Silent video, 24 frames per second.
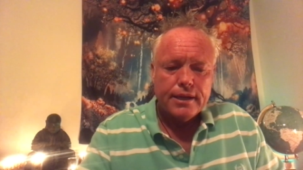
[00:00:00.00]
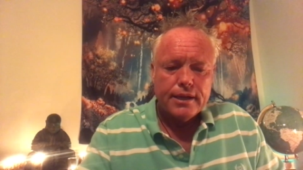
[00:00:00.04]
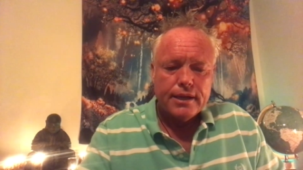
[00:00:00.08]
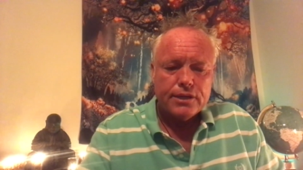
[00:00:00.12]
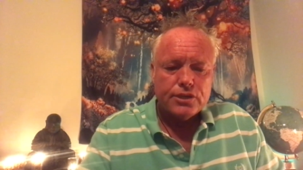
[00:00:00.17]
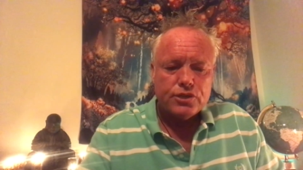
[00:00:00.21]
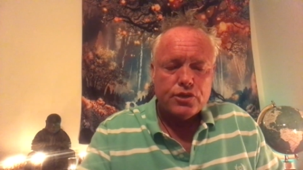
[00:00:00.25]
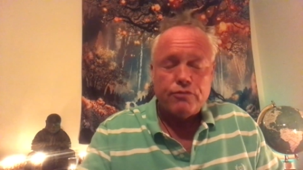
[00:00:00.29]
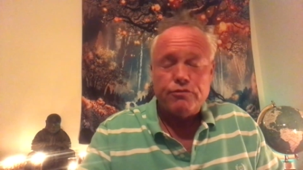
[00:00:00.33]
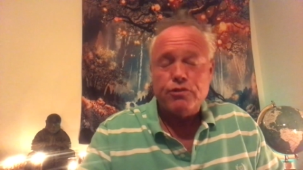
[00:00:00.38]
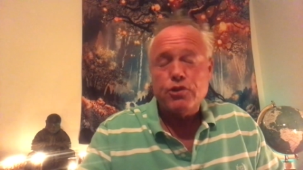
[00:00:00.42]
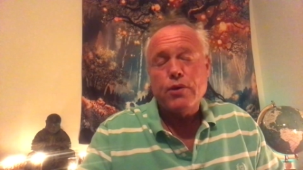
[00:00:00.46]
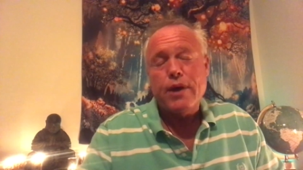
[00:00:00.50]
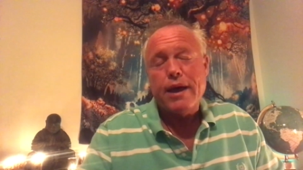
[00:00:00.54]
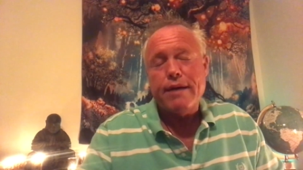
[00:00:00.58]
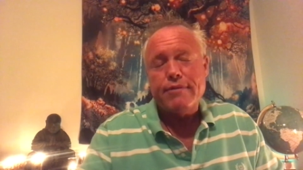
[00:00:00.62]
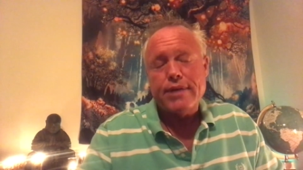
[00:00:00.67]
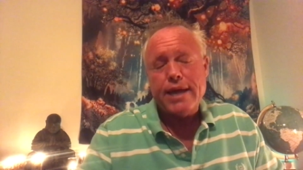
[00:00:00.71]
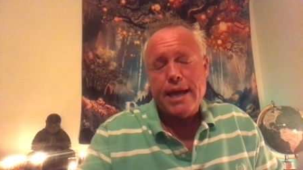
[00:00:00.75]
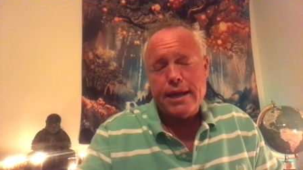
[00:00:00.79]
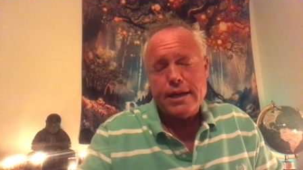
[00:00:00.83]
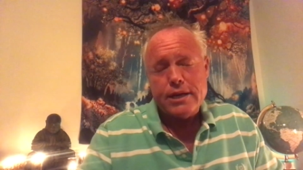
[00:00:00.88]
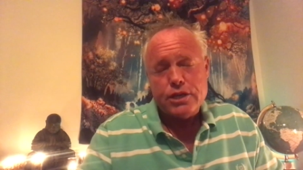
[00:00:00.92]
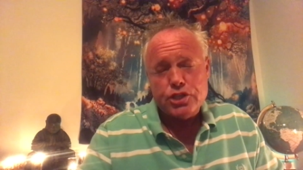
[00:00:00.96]
So if you
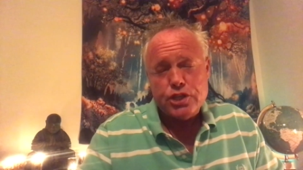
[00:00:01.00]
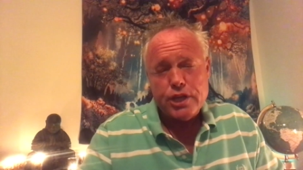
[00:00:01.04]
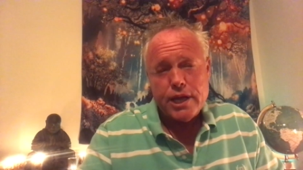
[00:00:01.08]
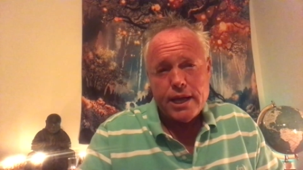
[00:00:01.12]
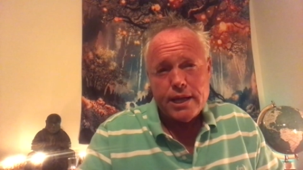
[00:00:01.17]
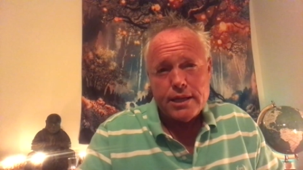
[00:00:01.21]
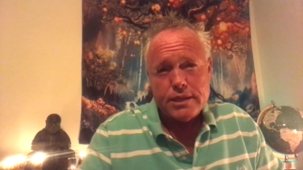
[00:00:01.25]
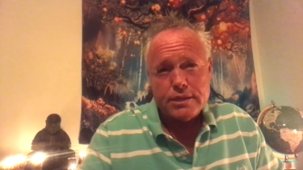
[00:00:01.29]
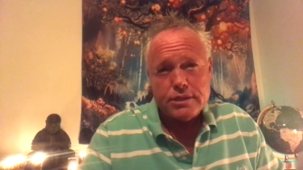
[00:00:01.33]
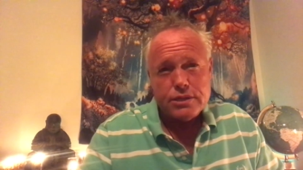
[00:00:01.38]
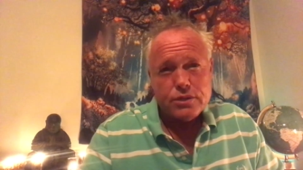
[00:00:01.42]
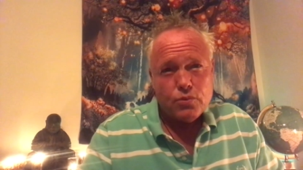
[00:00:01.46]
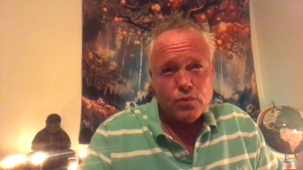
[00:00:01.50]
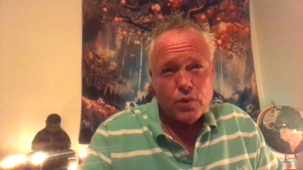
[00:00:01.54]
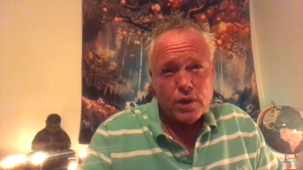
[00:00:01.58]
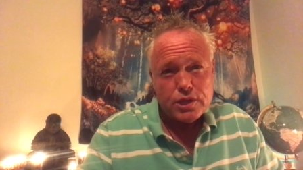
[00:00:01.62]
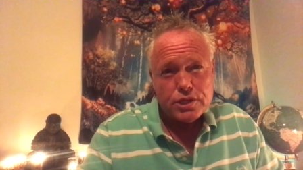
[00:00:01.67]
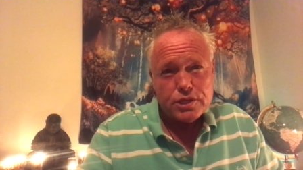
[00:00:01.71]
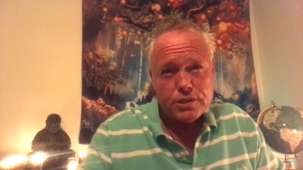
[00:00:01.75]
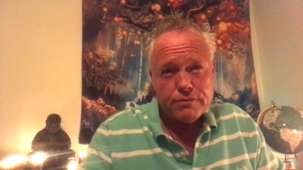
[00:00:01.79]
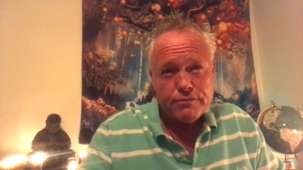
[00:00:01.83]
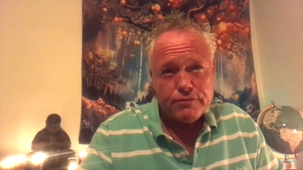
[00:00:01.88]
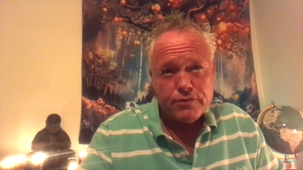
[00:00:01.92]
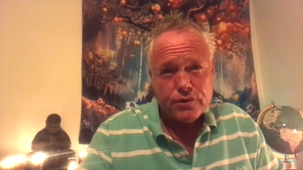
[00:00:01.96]
haven't had a chance to
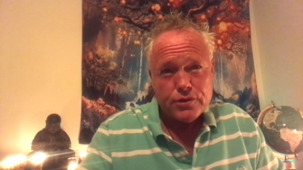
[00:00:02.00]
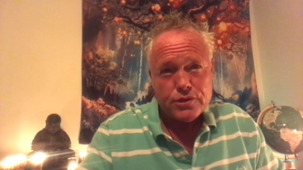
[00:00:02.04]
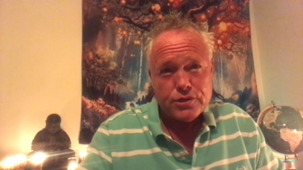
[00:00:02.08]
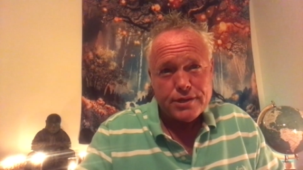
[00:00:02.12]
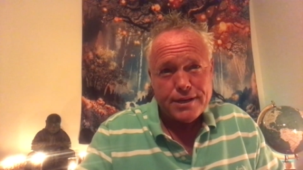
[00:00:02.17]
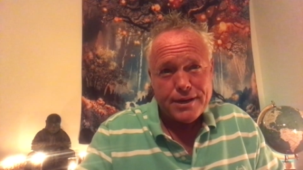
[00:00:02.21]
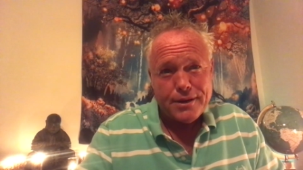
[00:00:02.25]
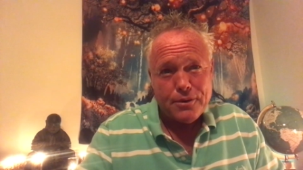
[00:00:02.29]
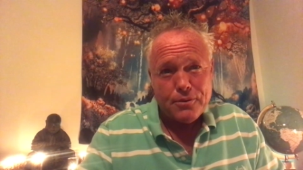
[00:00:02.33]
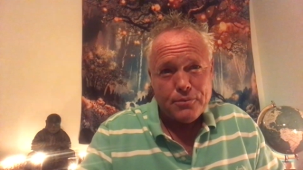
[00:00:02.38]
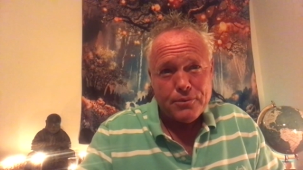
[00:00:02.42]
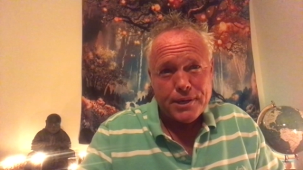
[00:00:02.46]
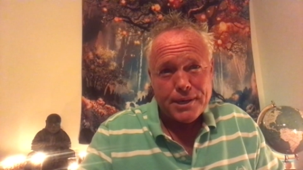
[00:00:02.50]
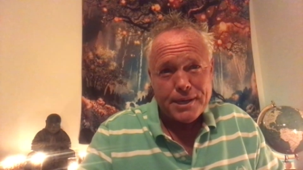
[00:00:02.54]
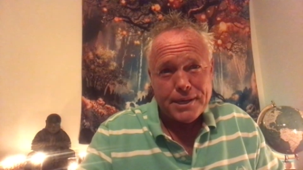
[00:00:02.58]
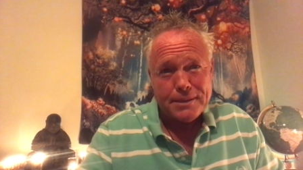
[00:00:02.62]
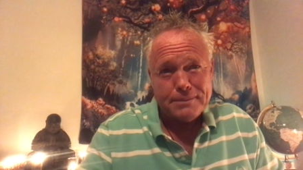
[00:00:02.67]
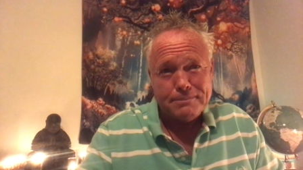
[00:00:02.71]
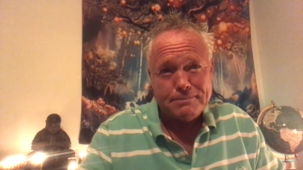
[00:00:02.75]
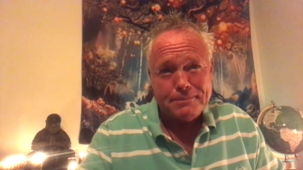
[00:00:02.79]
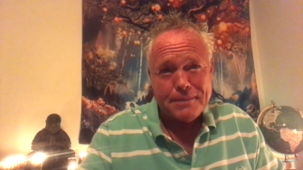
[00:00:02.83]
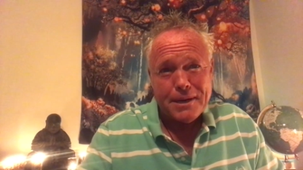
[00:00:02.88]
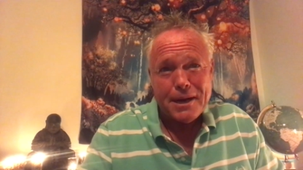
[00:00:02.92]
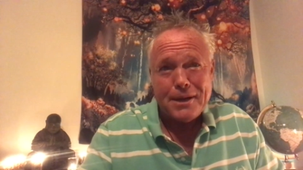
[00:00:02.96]
watch the first tarot
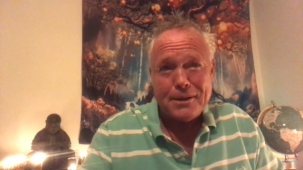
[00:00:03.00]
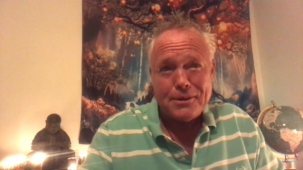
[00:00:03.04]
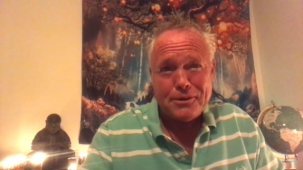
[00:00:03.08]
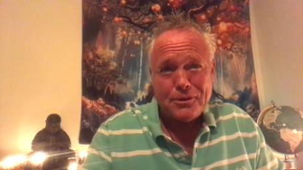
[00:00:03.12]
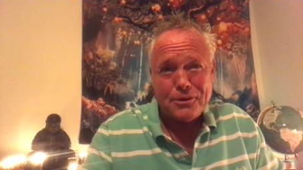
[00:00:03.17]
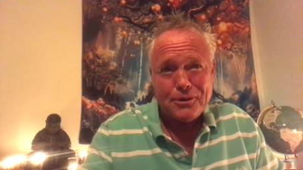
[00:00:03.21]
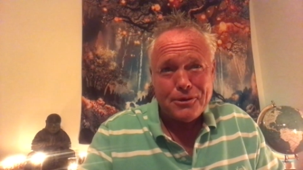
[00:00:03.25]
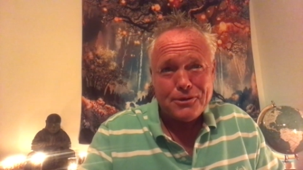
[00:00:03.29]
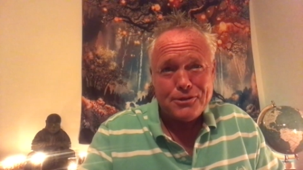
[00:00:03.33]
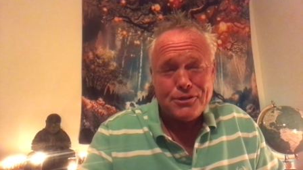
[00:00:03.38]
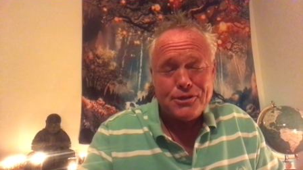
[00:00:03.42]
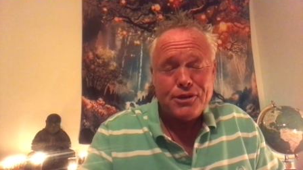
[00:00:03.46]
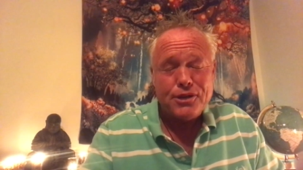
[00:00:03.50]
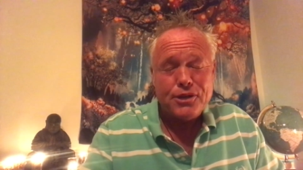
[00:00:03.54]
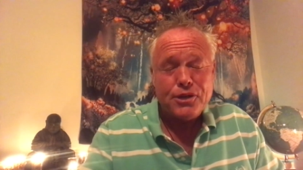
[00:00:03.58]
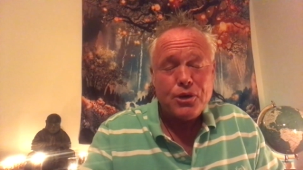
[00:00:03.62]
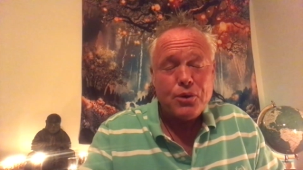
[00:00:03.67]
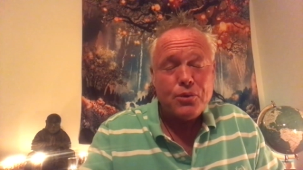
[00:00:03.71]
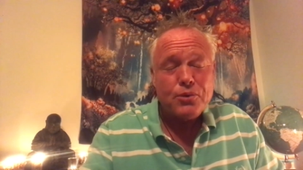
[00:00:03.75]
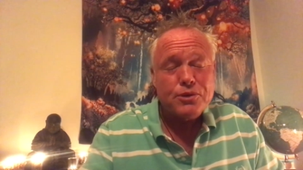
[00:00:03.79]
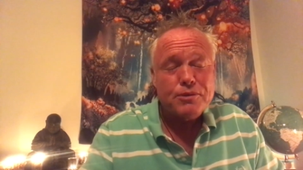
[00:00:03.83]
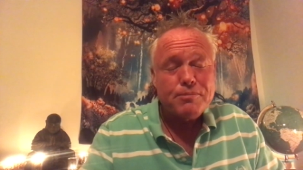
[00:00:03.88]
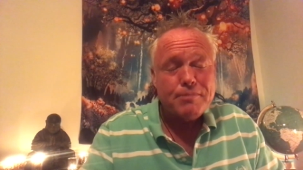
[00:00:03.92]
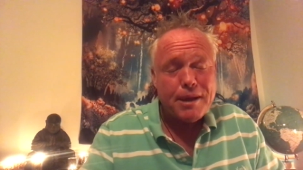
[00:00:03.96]
reading, I encourage you to
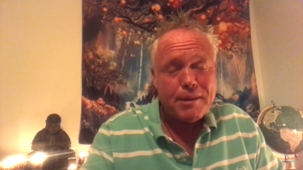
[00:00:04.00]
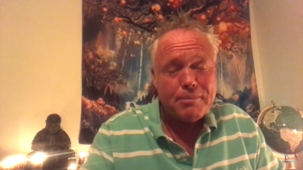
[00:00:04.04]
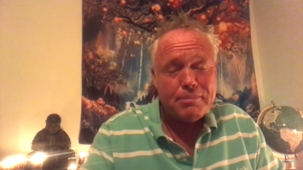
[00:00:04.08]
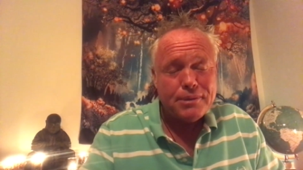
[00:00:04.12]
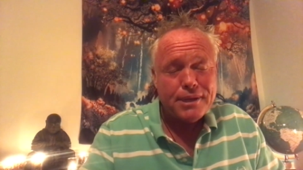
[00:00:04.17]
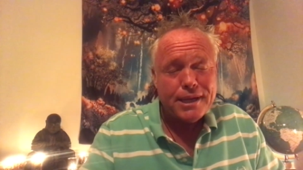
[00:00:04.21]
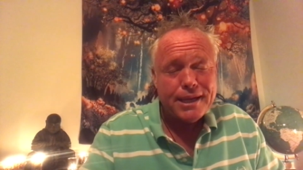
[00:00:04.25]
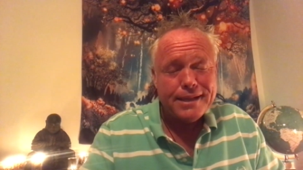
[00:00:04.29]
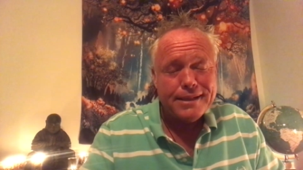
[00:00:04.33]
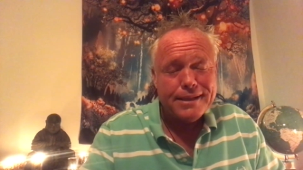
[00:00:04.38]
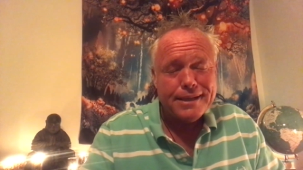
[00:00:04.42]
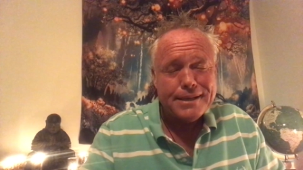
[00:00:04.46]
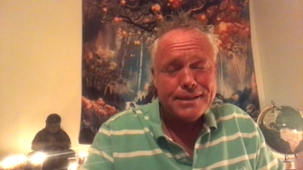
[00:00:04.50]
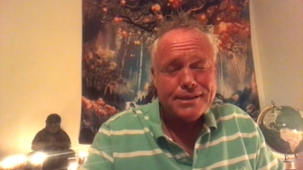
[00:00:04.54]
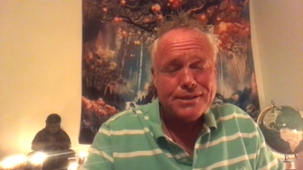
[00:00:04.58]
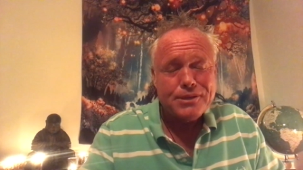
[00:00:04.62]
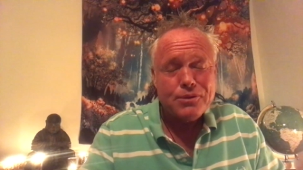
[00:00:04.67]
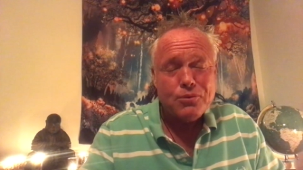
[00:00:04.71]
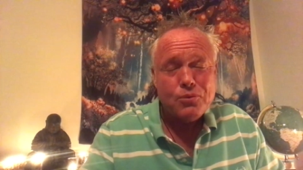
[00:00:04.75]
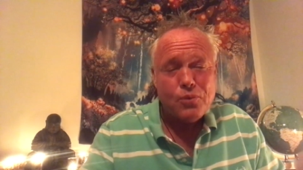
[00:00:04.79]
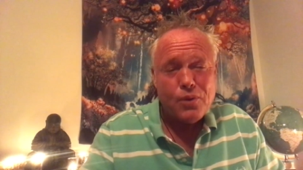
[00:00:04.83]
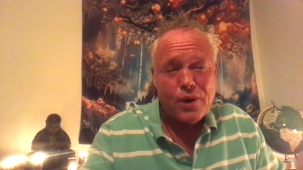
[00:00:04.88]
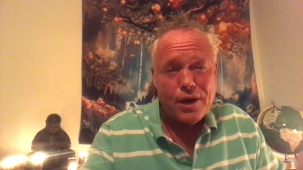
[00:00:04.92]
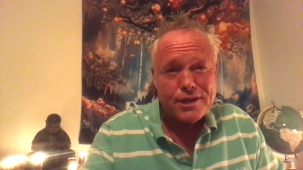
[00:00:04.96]
go to my playlist
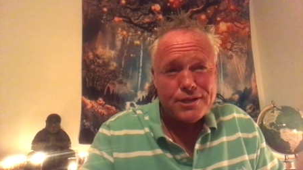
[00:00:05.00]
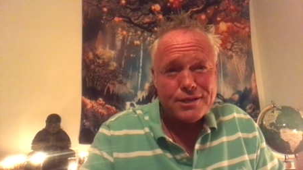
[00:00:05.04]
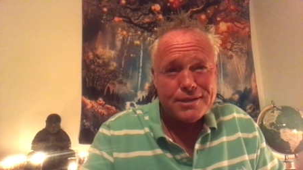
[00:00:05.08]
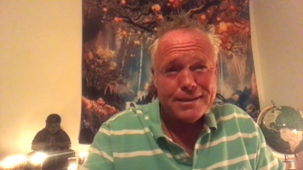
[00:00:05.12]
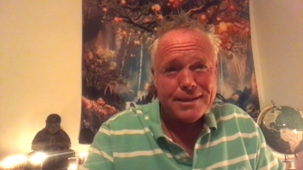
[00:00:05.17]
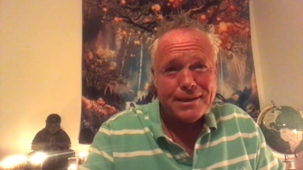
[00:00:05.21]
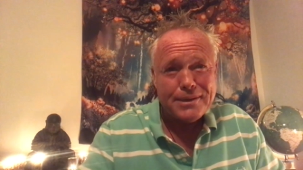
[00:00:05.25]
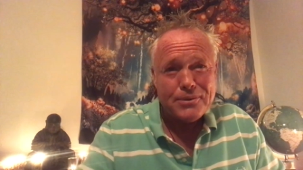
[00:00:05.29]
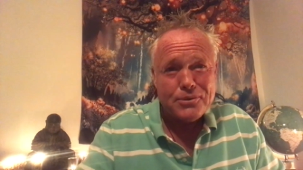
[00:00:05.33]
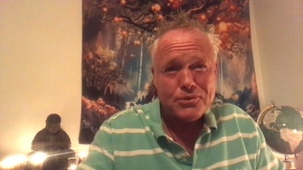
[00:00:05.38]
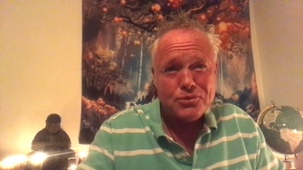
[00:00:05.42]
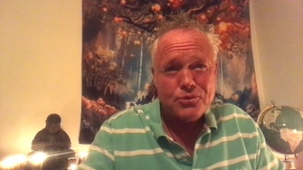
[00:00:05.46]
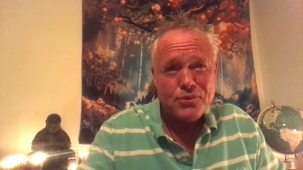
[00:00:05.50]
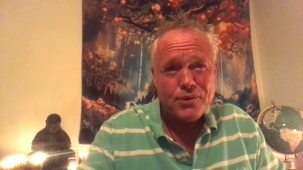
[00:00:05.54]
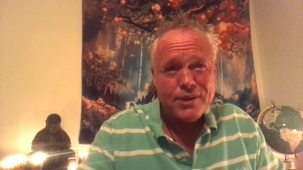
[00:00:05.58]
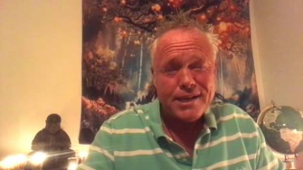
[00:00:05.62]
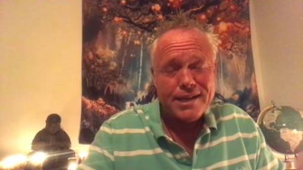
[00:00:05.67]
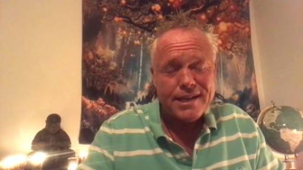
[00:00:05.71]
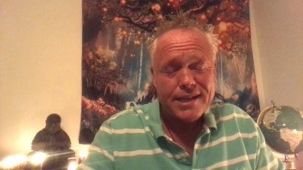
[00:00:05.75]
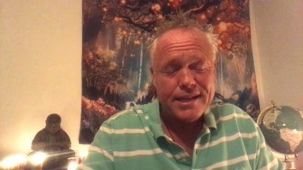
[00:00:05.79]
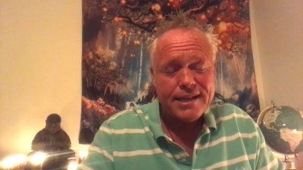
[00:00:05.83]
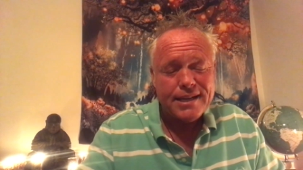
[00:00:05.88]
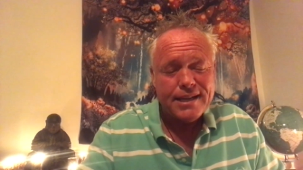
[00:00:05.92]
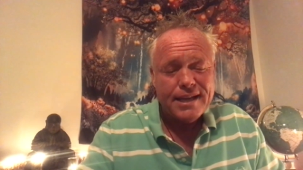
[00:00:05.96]
and watch Leo's
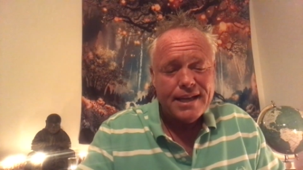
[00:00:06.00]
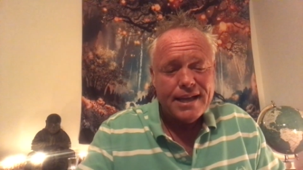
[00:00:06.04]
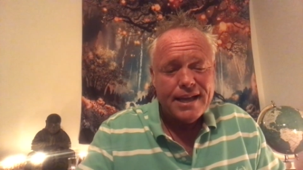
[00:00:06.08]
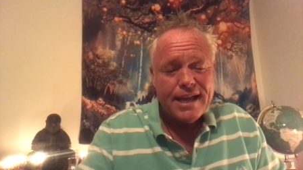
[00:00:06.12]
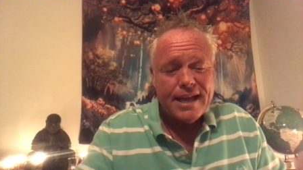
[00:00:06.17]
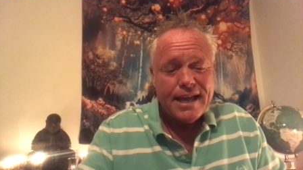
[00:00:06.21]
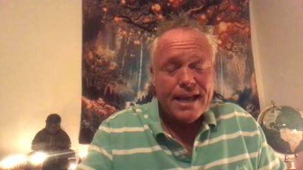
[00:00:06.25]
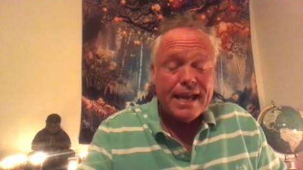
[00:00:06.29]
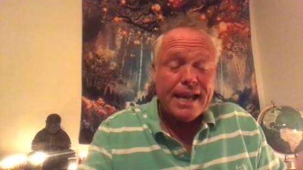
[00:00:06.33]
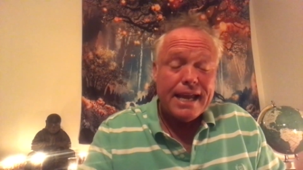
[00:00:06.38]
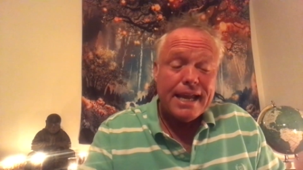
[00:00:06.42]
reading.